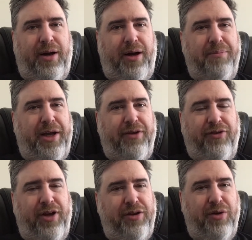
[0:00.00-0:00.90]
because
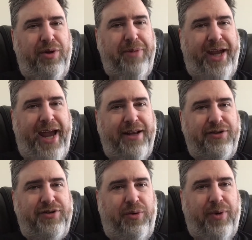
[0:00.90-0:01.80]
I know the
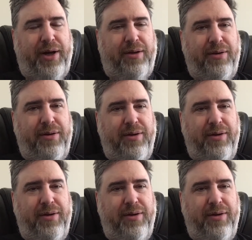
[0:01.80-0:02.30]
mechanics so well